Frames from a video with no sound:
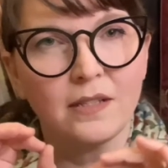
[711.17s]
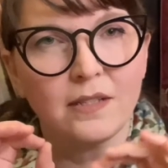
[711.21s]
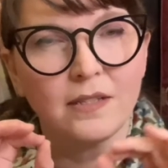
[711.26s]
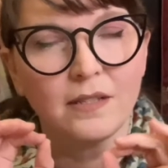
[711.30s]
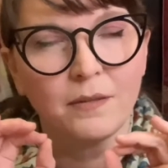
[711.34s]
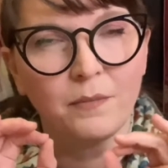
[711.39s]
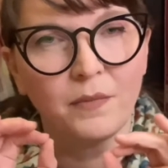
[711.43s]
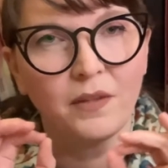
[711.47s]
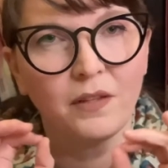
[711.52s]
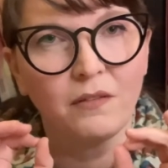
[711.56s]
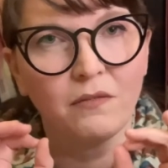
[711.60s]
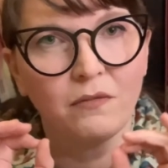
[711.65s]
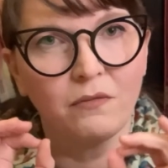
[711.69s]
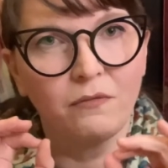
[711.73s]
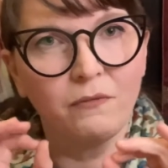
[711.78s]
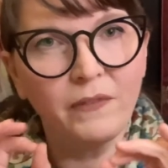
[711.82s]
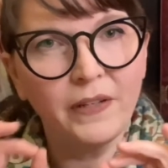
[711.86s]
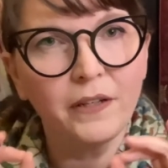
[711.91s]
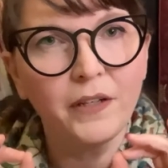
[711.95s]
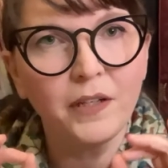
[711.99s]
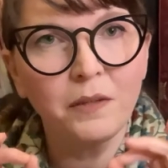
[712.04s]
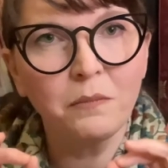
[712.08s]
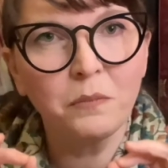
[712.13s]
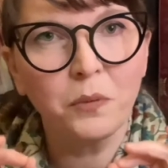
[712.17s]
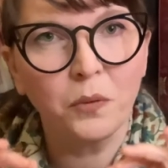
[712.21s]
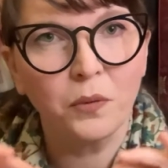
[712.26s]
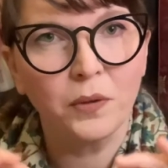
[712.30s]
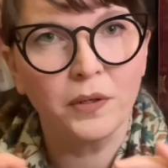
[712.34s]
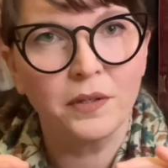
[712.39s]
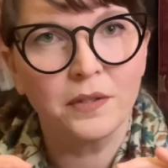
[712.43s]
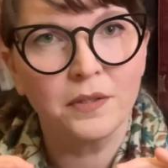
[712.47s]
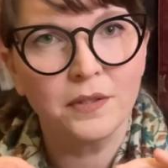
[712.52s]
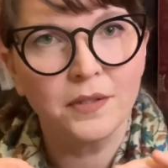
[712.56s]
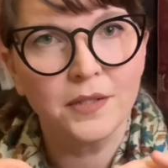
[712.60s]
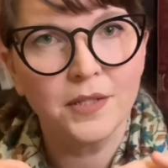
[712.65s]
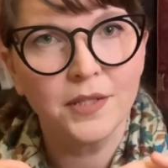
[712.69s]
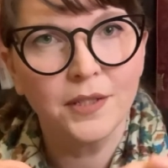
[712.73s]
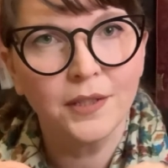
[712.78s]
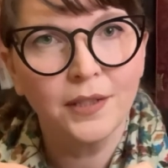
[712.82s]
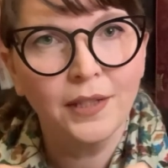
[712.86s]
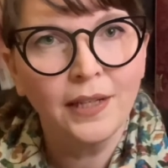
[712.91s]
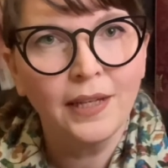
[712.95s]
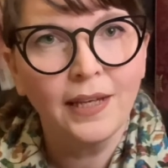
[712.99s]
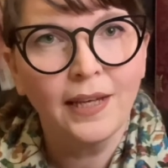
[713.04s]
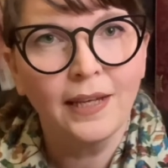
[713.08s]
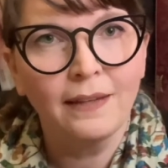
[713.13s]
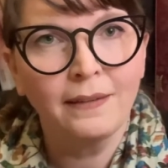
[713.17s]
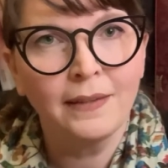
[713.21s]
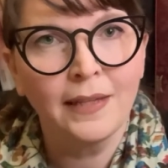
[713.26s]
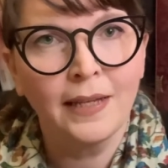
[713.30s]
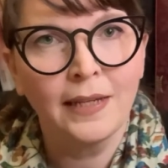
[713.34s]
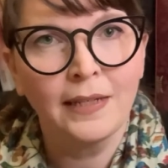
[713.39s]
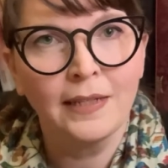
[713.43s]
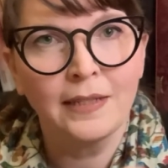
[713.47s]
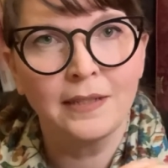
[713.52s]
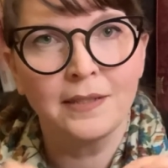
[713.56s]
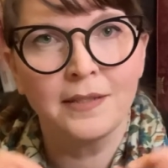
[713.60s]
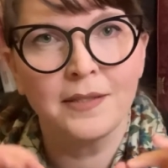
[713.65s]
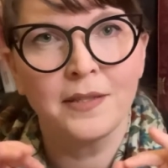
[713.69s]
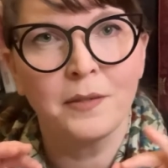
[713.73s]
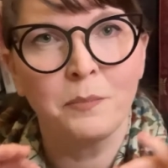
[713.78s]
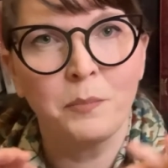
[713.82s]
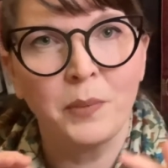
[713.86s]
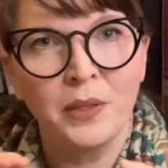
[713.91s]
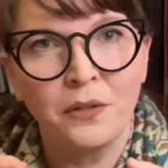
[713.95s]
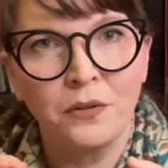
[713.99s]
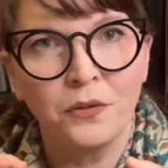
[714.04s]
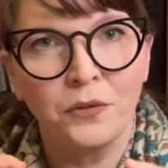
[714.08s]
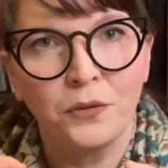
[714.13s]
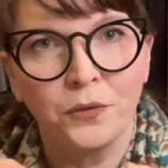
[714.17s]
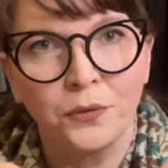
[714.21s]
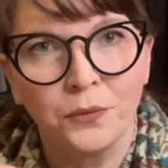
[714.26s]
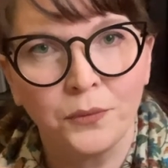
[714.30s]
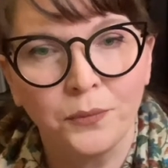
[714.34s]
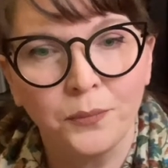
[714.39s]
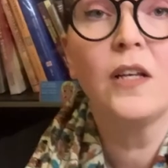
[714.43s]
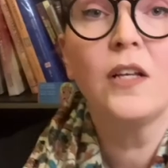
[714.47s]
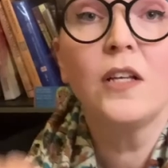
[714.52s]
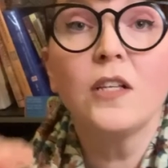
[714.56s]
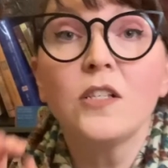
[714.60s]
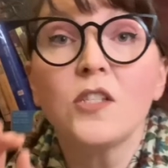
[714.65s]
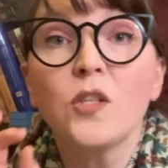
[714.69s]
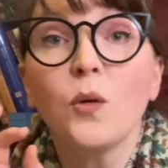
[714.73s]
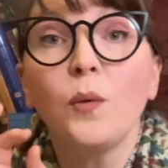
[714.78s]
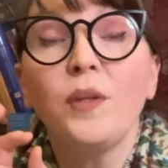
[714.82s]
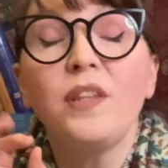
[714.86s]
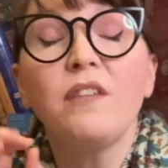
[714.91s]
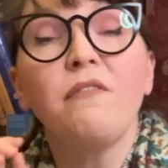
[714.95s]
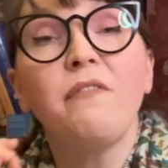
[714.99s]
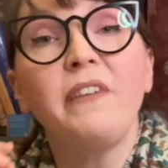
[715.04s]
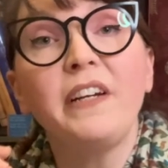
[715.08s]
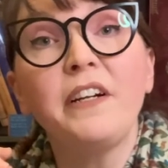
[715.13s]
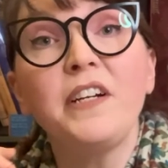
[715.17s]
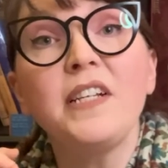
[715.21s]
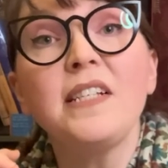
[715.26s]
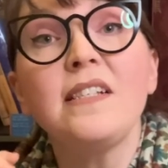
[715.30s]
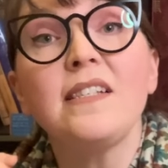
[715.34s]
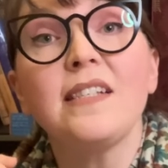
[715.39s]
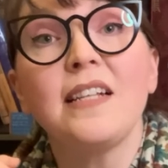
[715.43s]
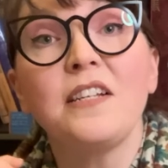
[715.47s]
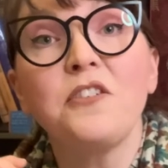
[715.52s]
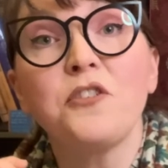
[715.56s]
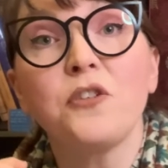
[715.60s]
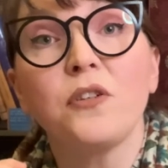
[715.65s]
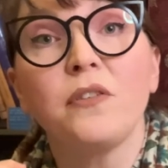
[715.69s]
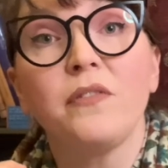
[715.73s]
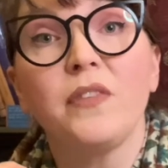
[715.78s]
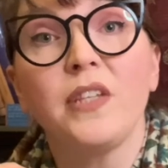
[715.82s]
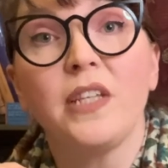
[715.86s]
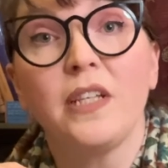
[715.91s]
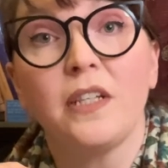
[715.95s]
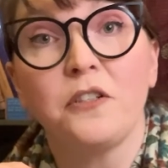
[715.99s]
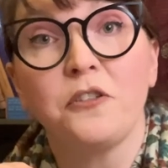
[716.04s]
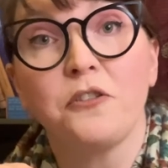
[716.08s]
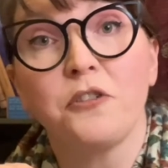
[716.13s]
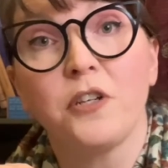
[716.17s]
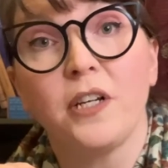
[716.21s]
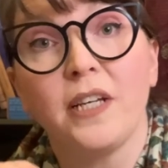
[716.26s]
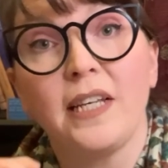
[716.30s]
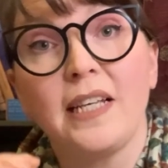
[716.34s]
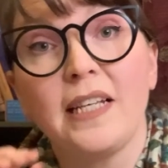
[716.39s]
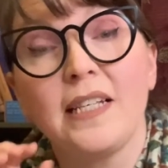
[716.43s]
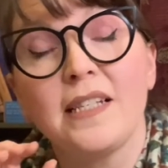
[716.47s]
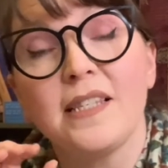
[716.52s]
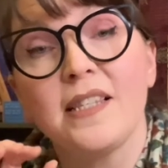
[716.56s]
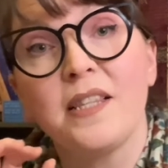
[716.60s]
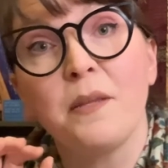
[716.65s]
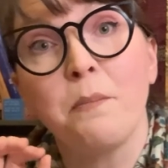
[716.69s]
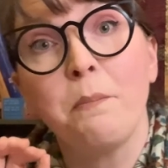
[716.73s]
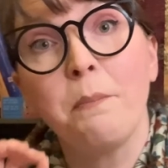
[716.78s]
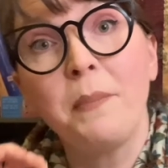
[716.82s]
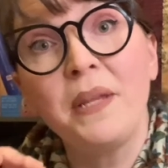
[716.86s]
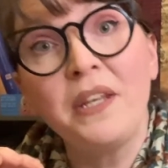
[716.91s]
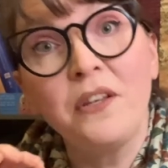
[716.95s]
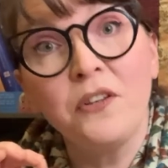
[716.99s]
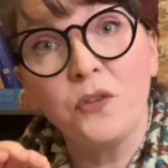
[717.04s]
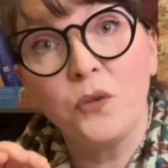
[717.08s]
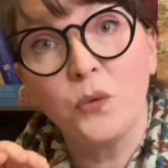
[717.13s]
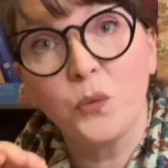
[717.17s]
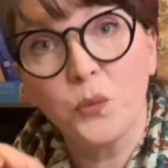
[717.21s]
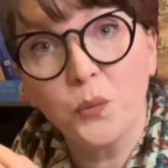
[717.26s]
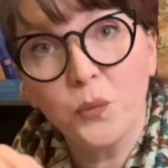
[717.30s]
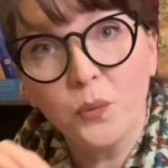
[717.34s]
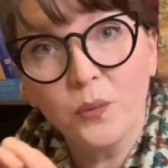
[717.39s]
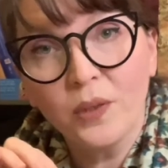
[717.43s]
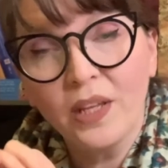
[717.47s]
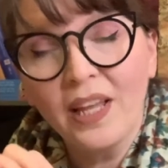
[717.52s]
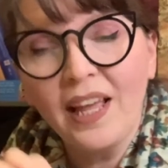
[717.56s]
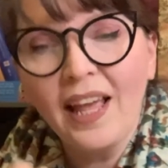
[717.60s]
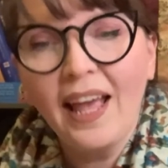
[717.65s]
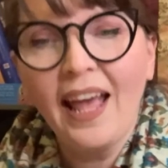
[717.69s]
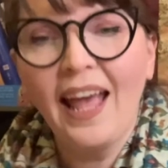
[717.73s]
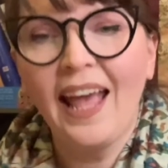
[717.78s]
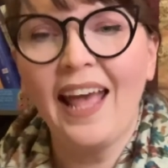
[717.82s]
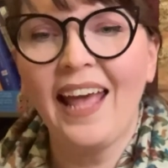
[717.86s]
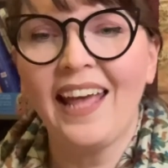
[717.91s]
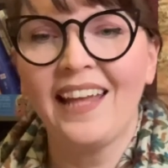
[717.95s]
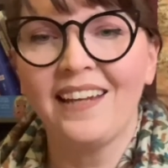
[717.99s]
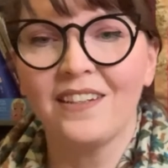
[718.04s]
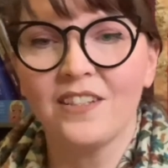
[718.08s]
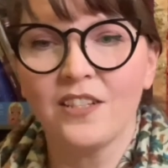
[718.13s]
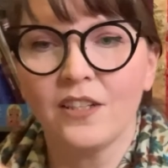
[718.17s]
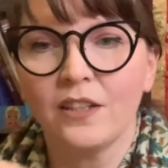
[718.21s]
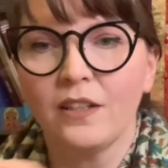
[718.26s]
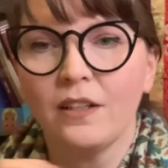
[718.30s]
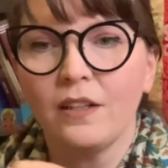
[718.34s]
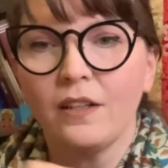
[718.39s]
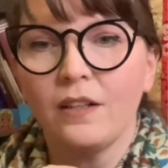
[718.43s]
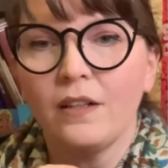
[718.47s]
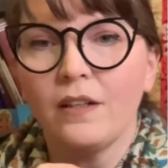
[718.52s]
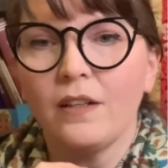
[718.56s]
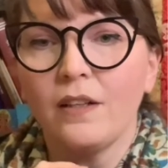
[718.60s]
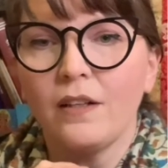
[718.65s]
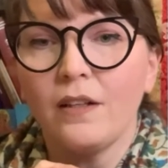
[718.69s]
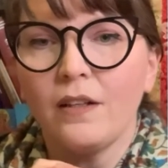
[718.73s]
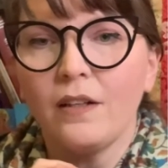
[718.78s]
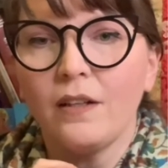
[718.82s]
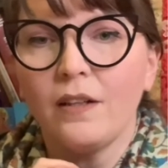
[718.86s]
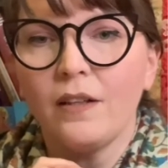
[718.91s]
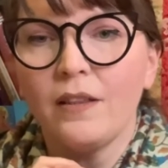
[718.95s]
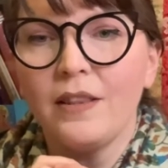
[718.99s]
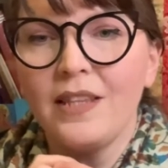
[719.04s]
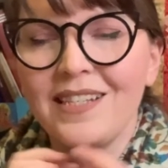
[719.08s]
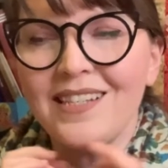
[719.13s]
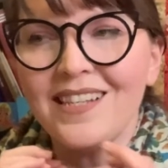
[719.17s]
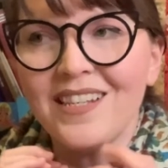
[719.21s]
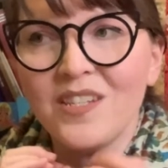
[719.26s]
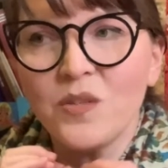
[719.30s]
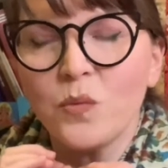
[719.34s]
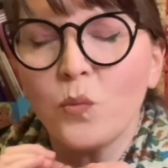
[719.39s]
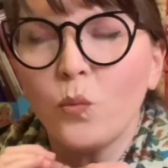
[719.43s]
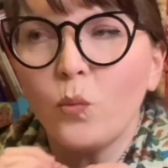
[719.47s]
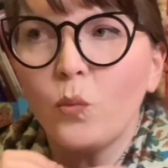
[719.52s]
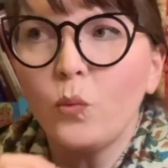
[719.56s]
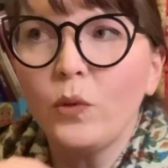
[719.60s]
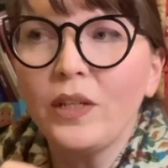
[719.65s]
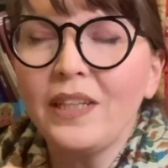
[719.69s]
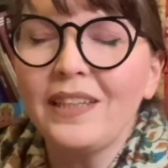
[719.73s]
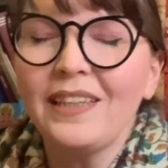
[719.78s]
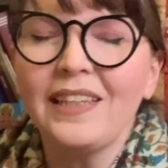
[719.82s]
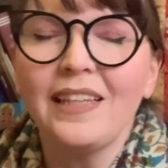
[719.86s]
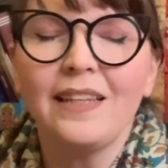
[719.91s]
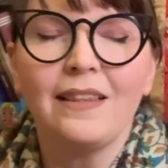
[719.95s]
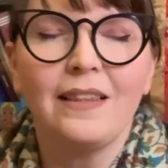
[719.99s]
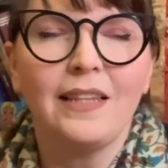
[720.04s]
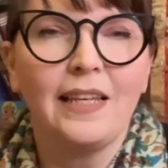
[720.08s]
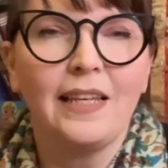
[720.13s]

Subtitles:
something very important, and that is the Bindu. So in the very center of the yantra is the Bindu. And this is really the